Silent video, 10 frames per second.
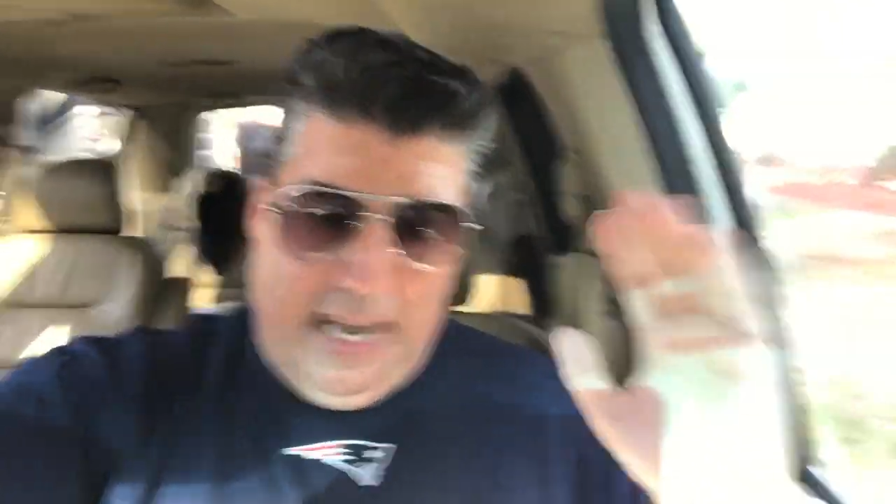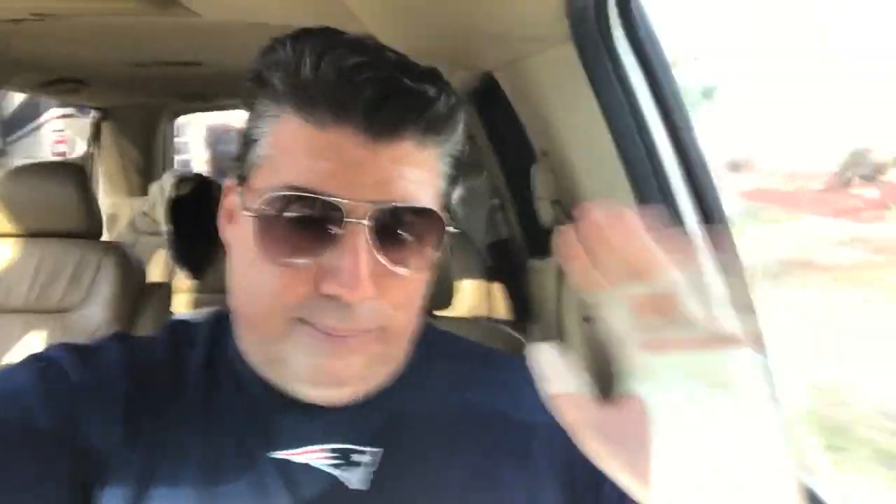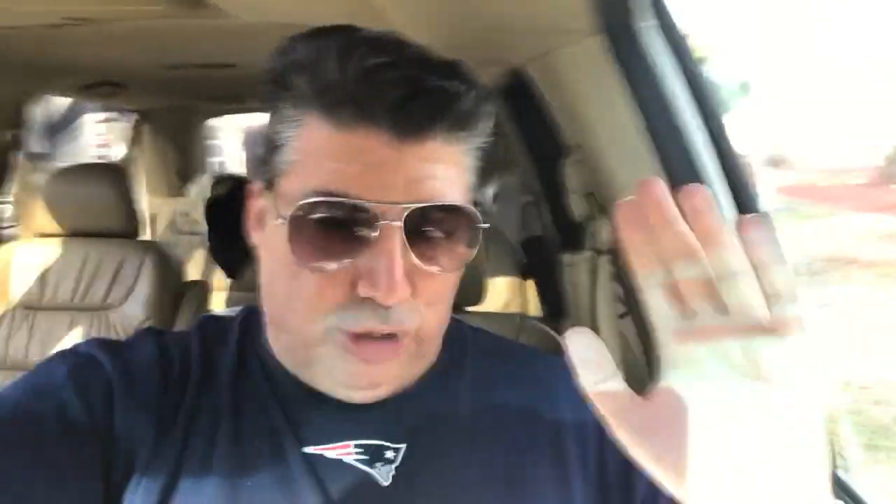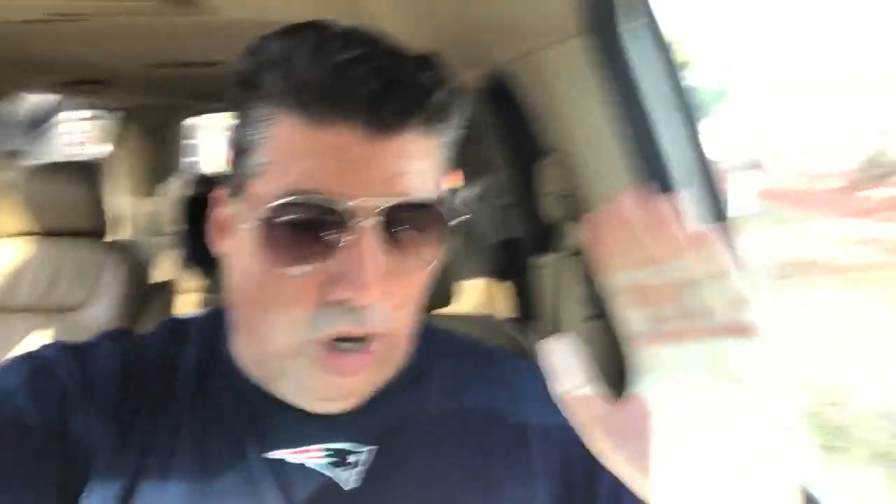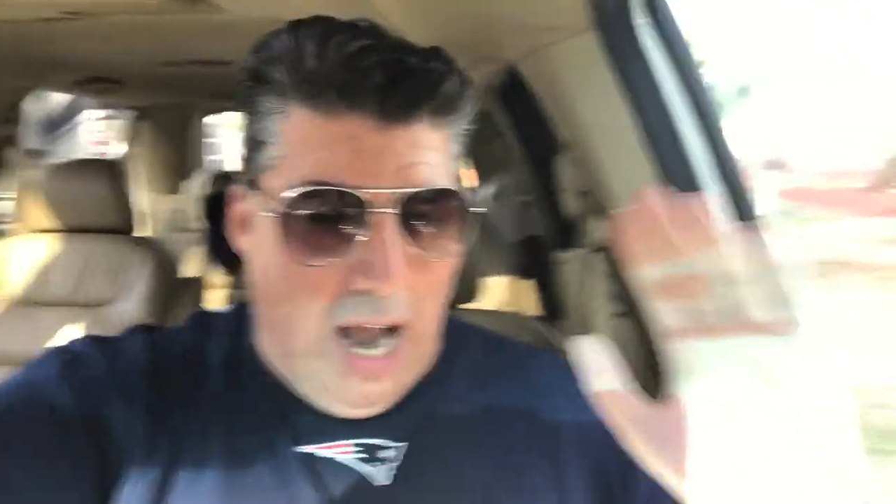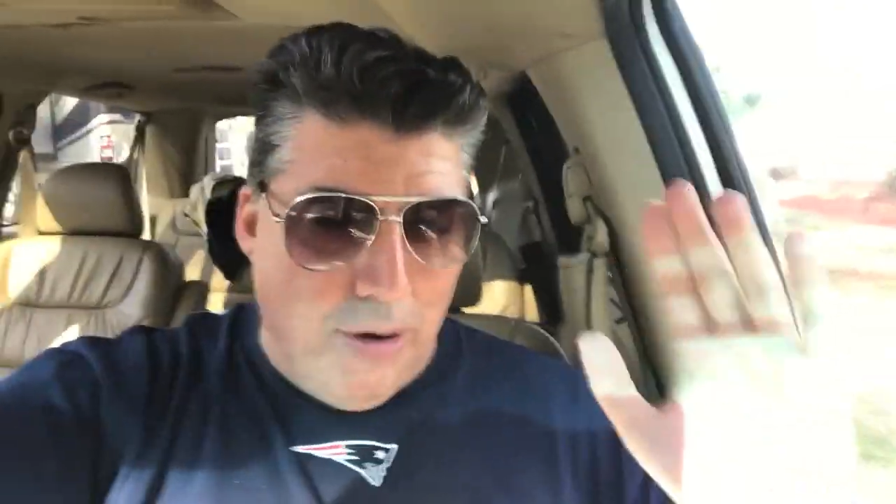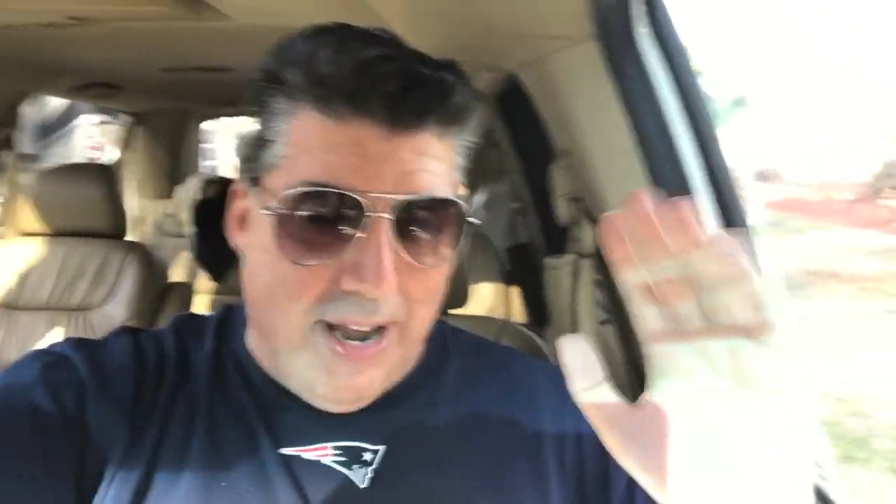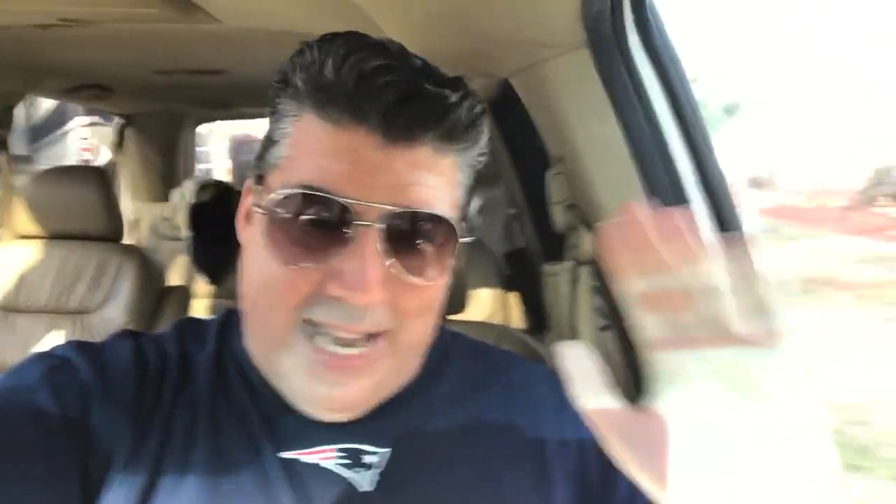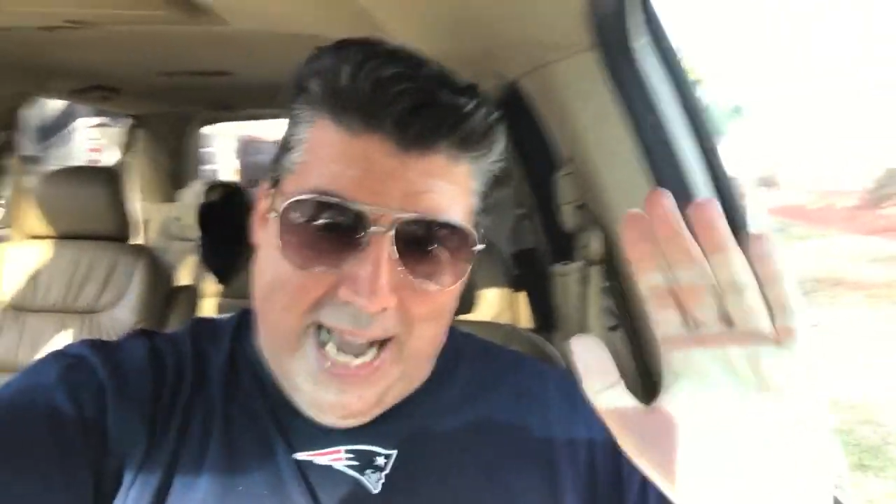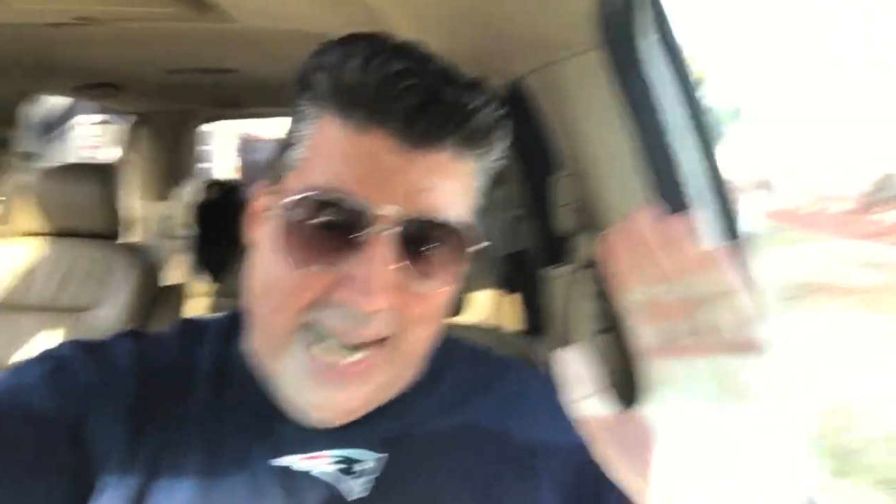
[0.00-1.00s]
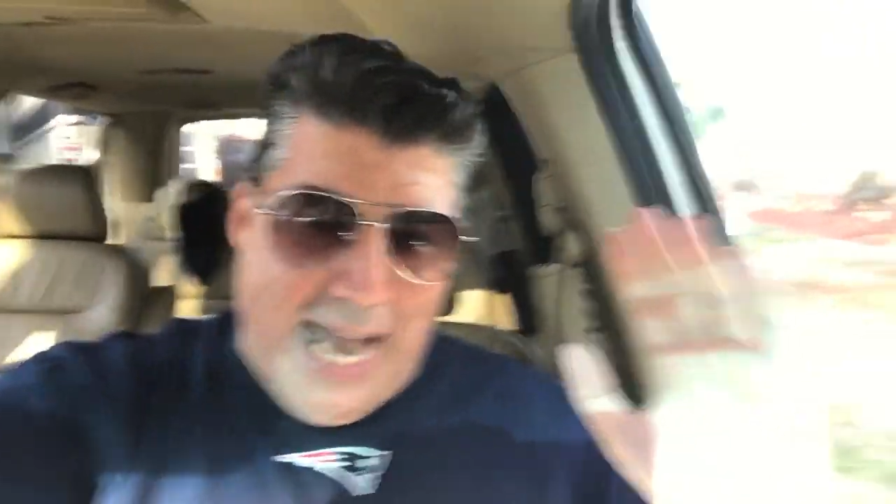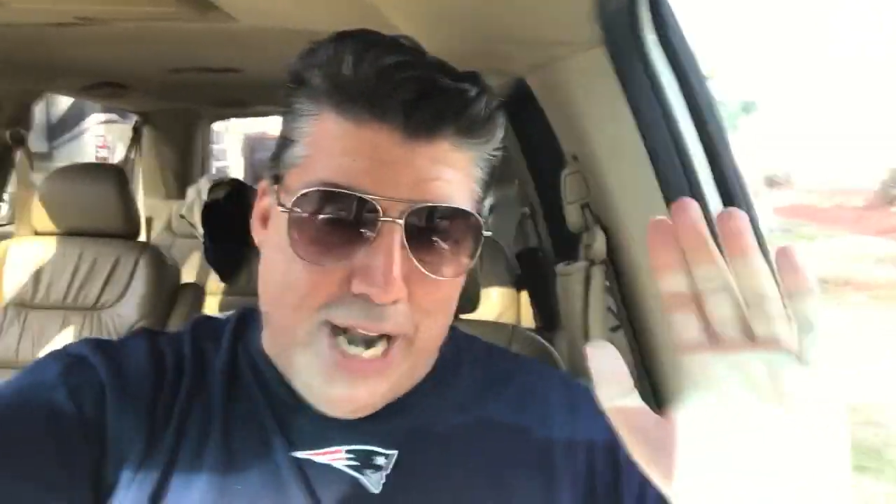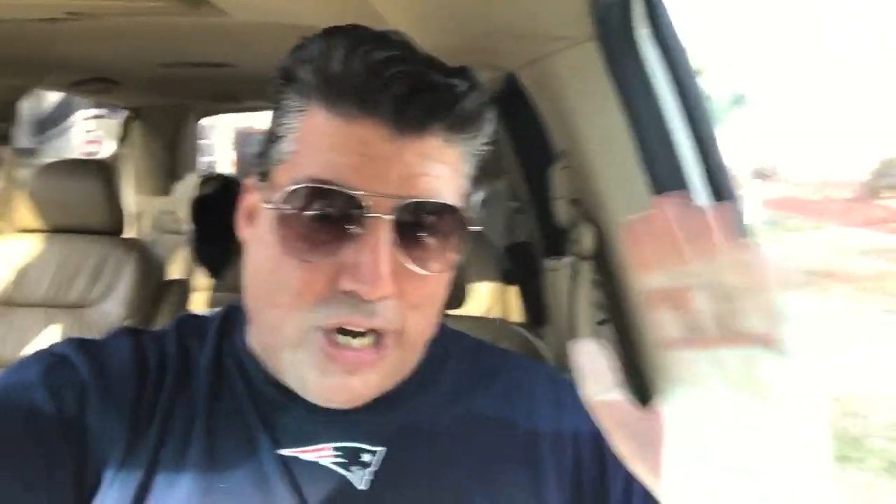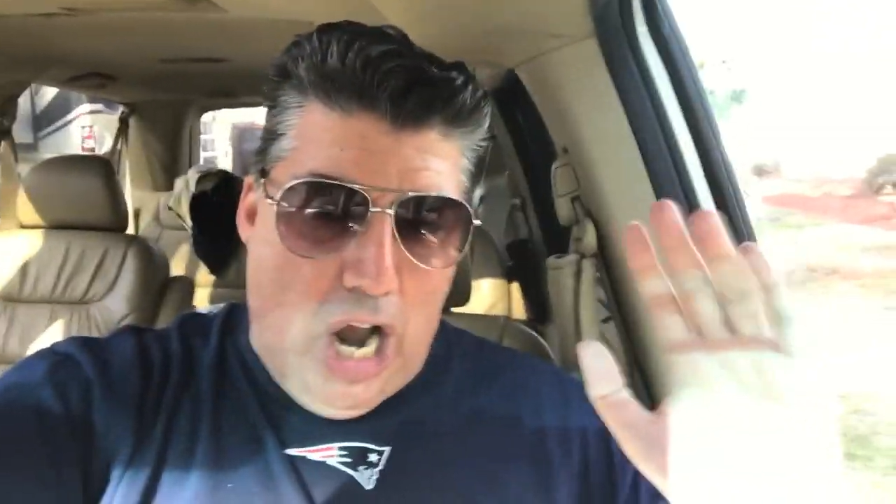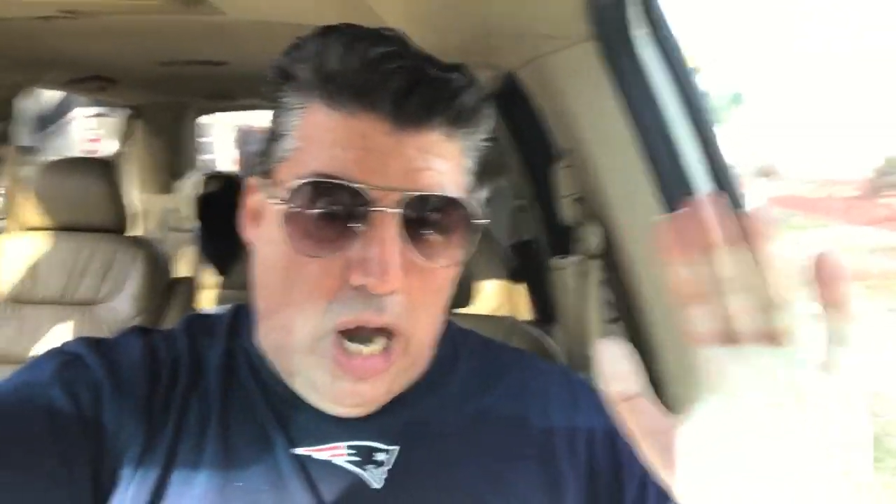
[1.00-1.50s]
I'm sorry. I
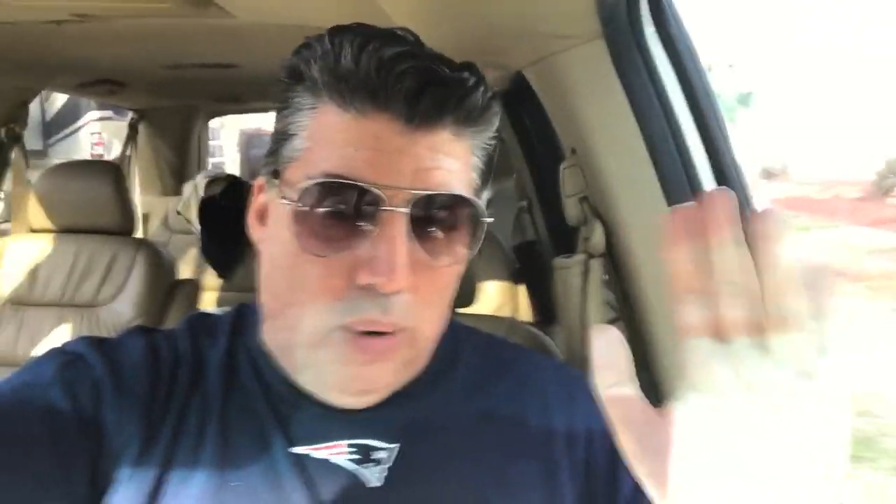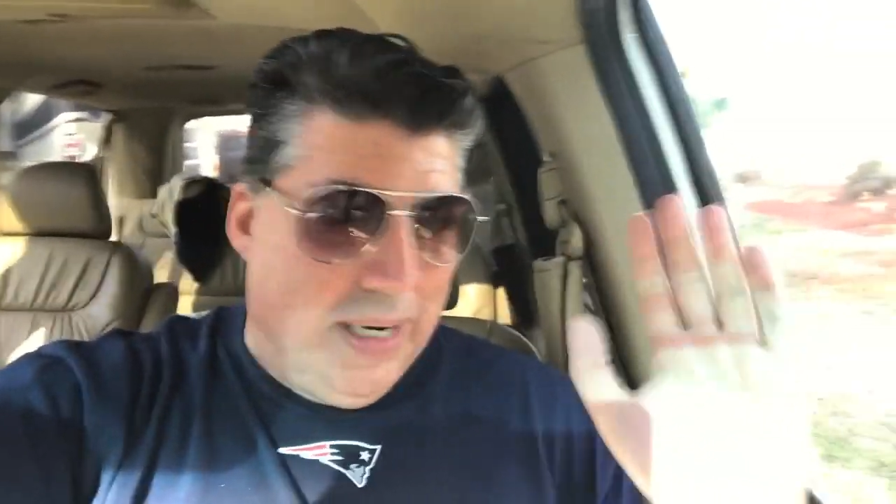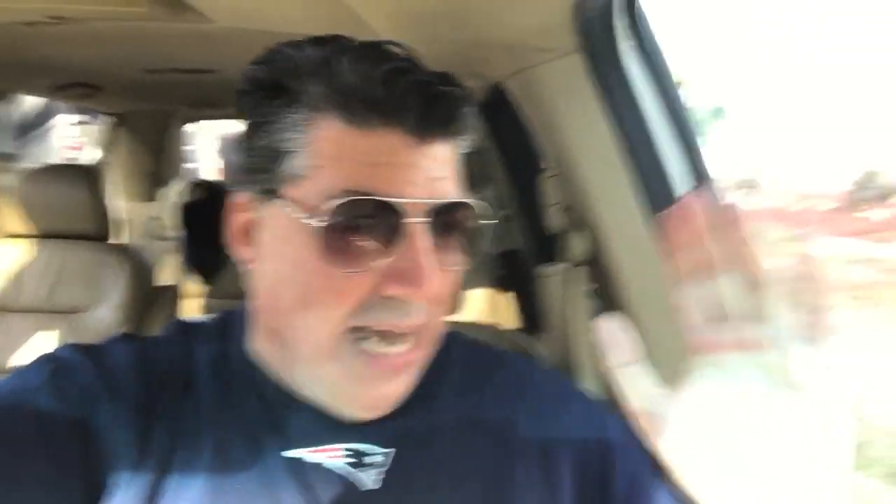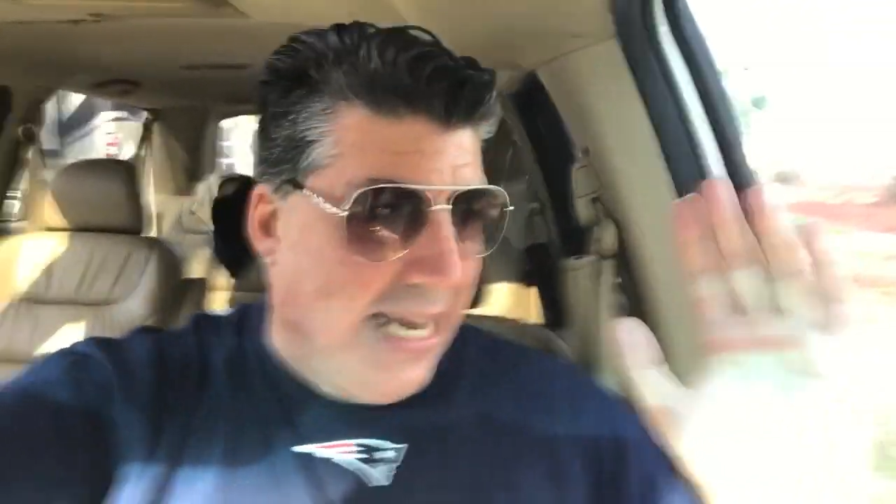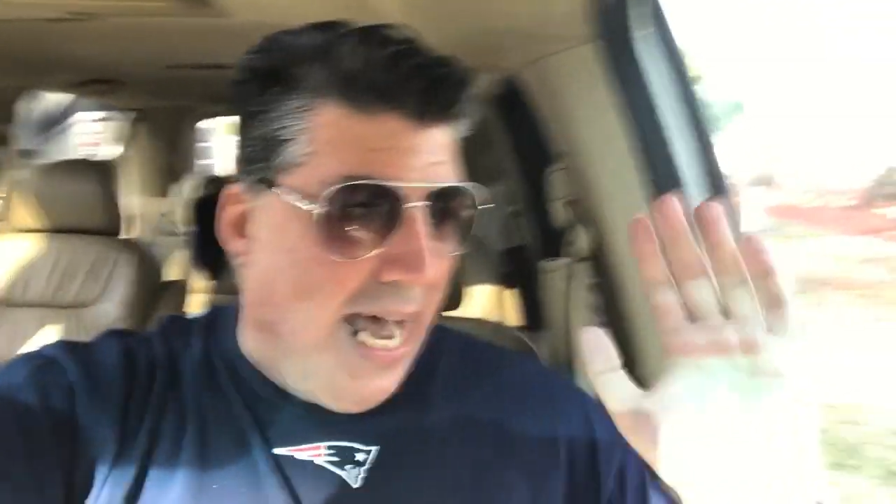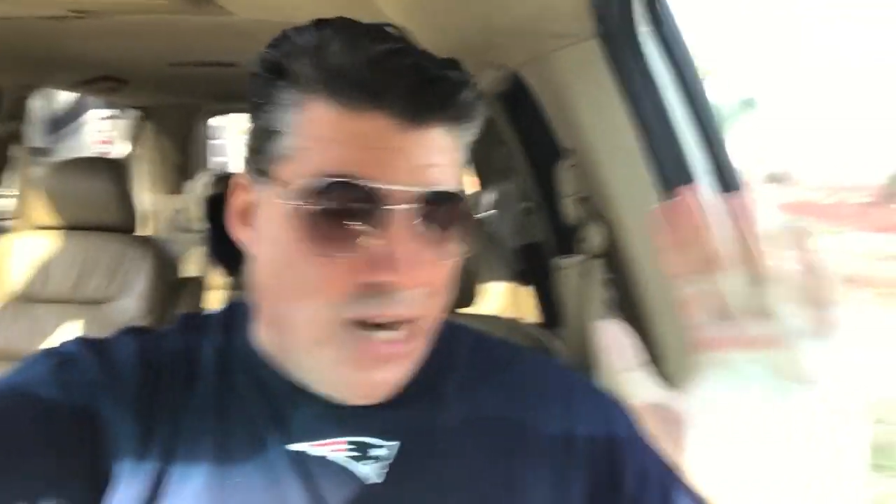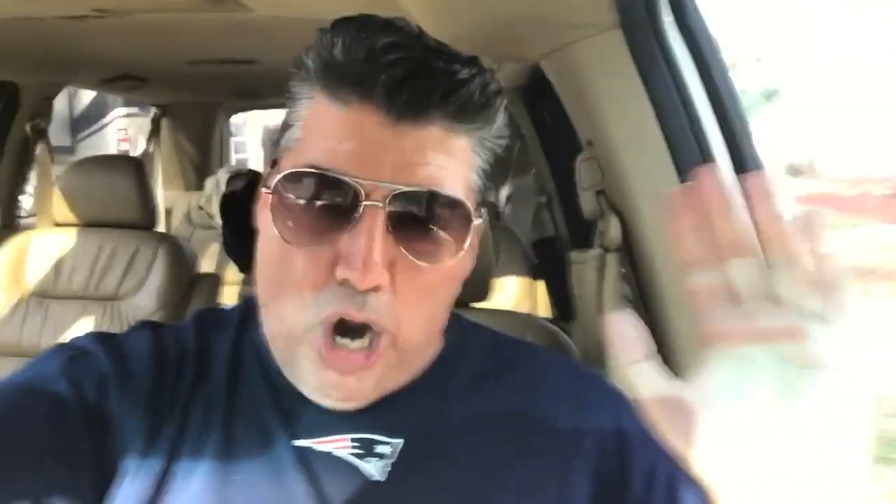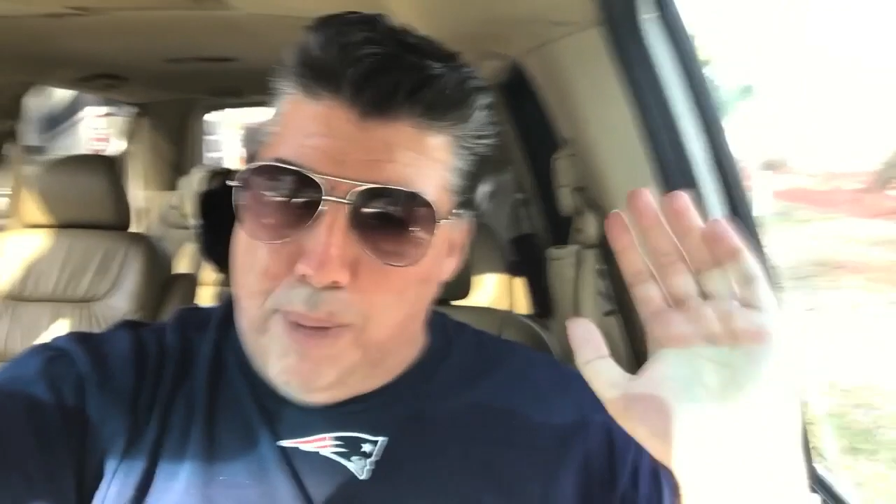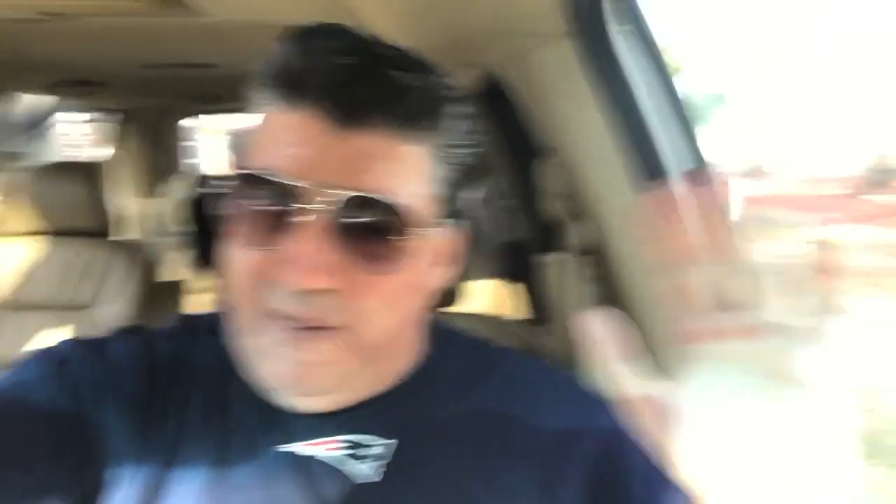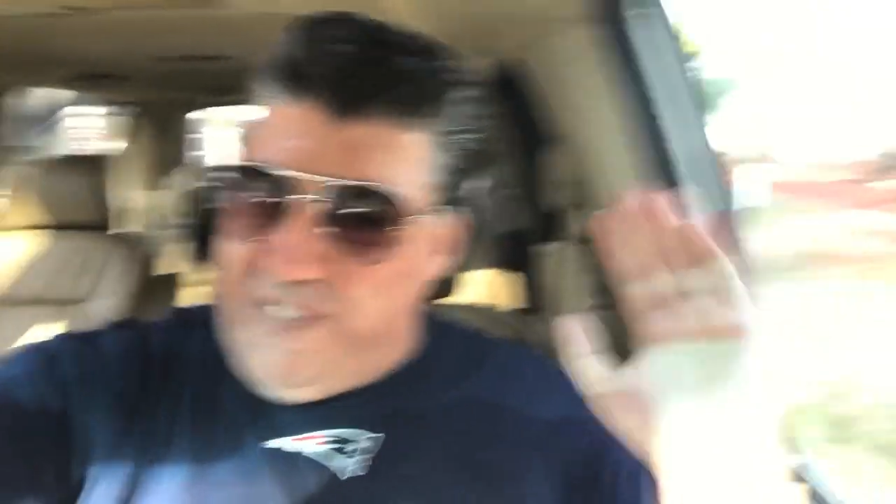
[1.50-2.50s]
gotta go. I gotta go